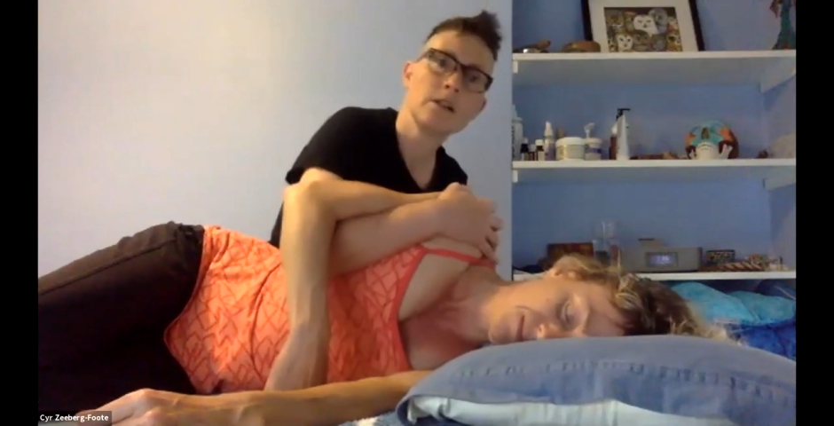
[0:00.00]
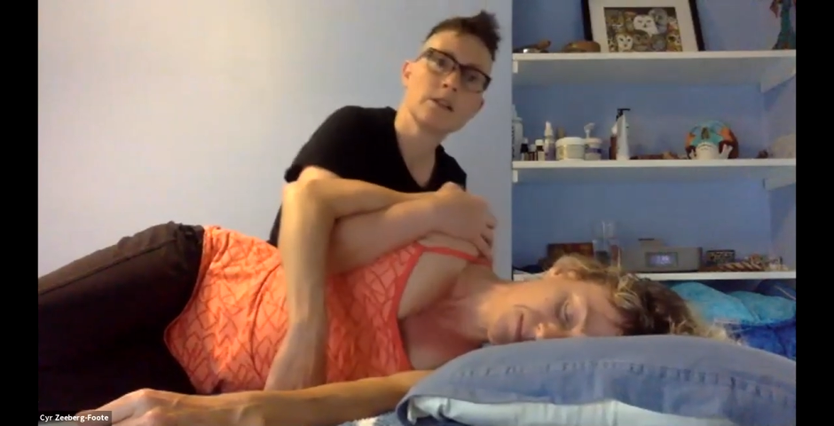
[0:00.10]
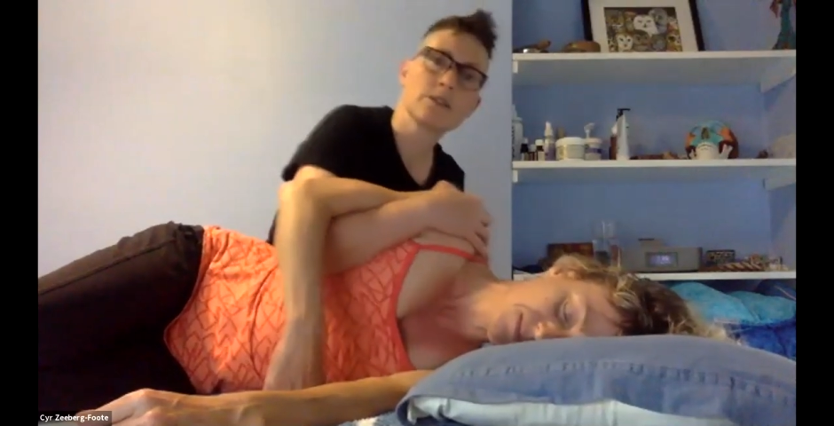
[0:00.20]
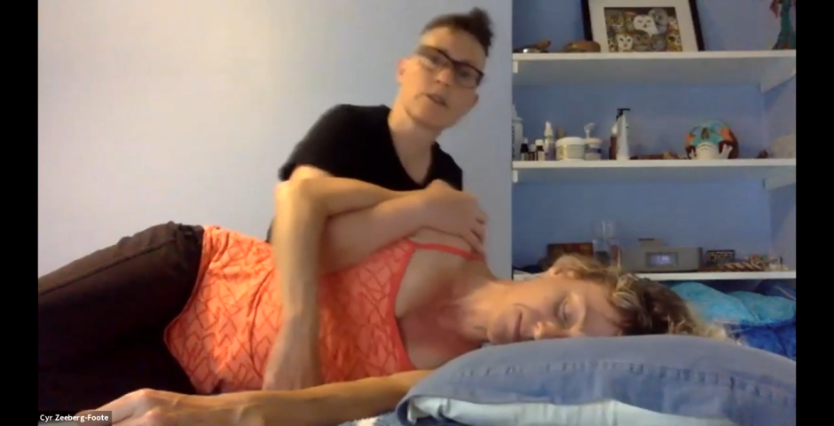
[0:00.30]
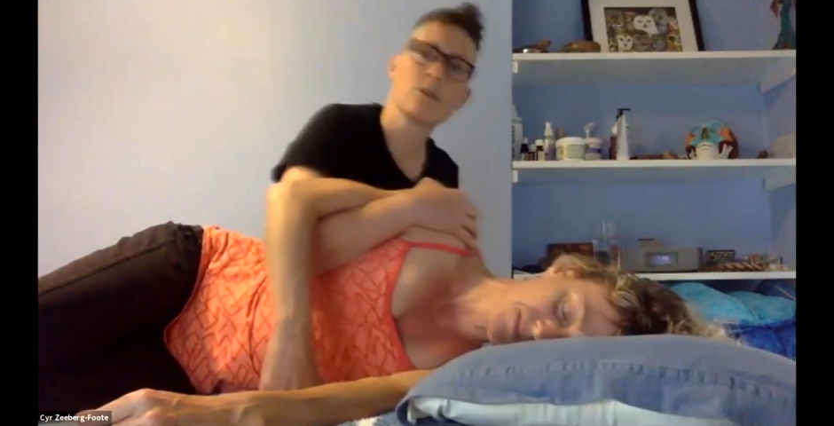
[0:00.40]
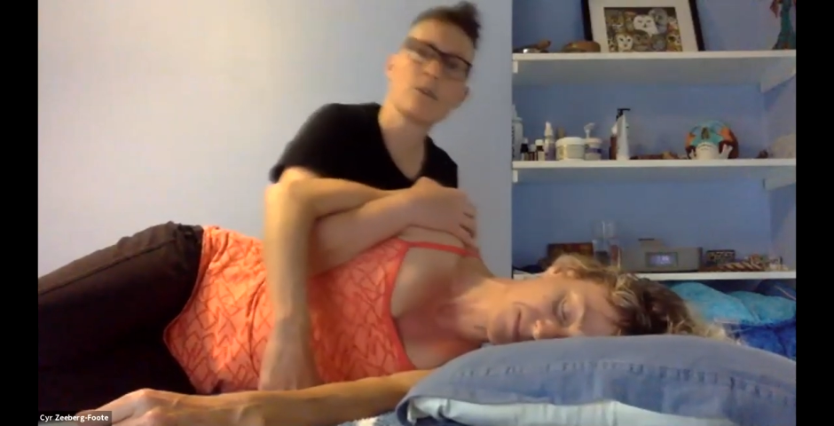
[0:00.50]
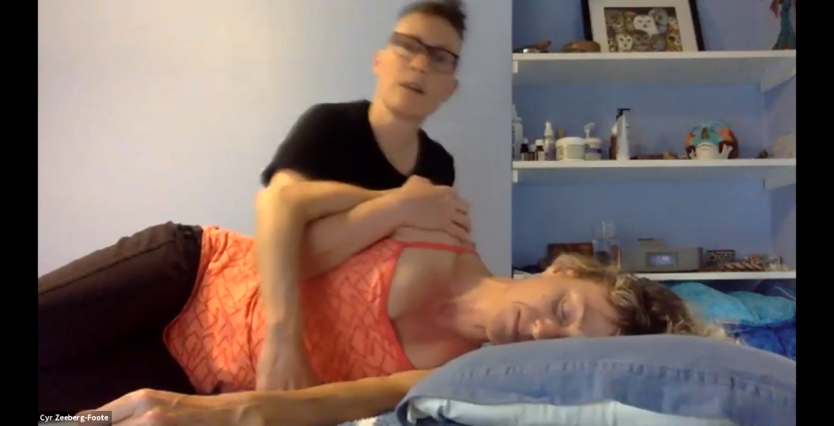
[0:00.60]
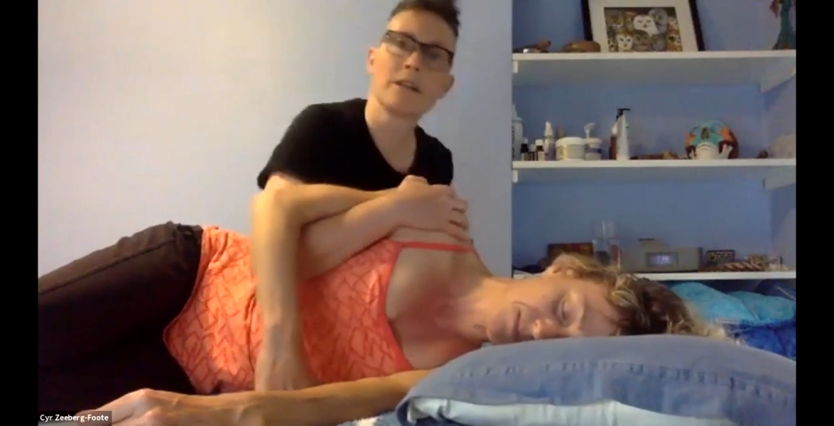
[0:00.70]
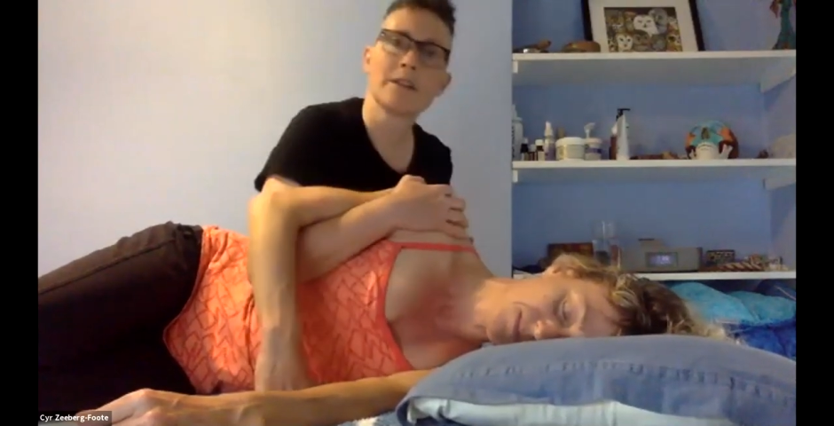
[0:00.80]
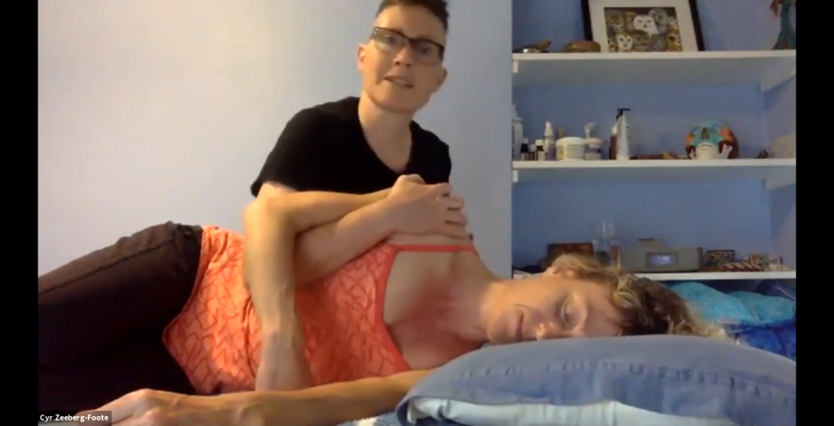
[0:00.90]
So
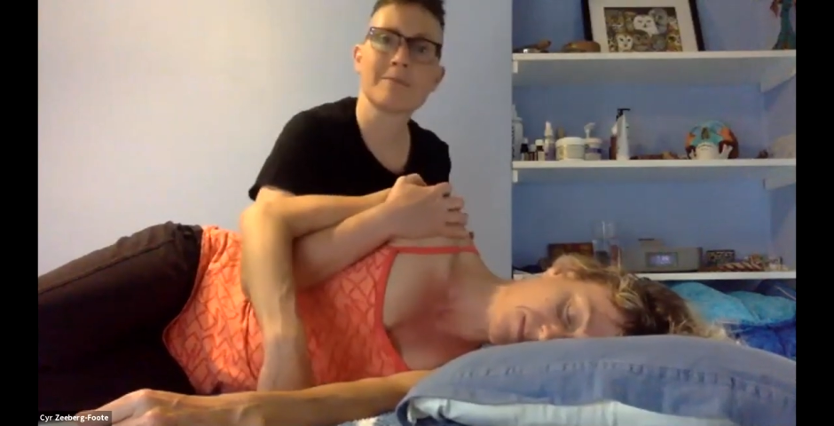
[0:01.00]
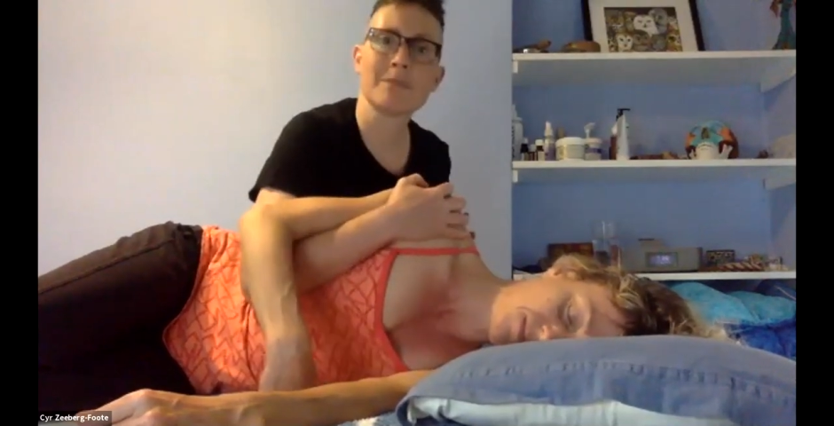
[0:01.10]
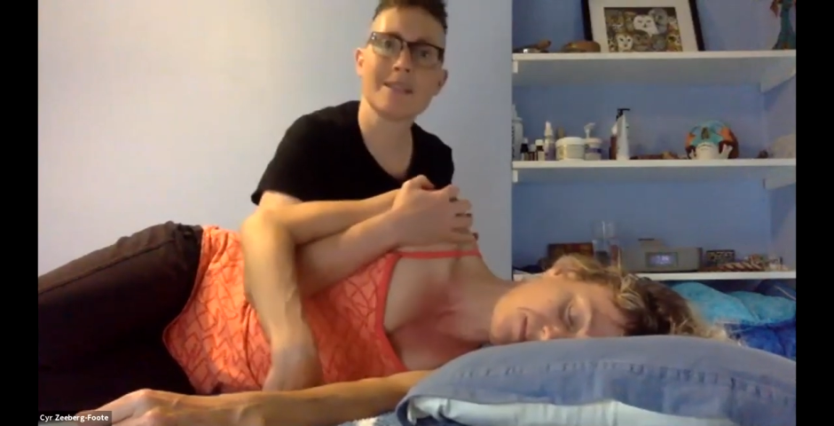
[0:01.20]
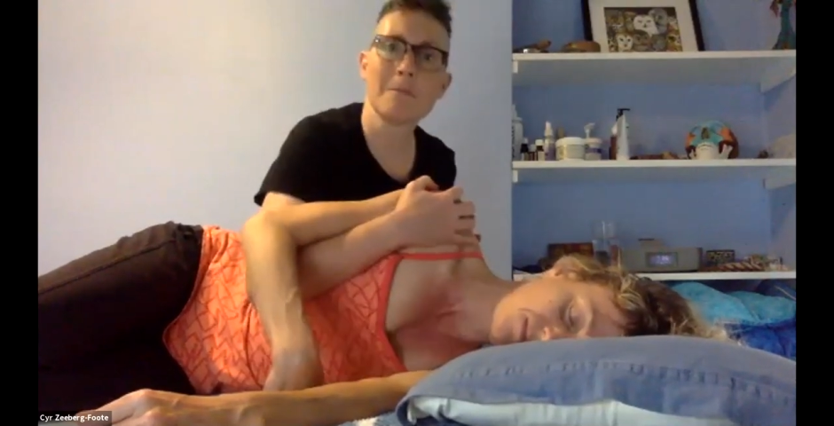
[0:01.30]
this can be a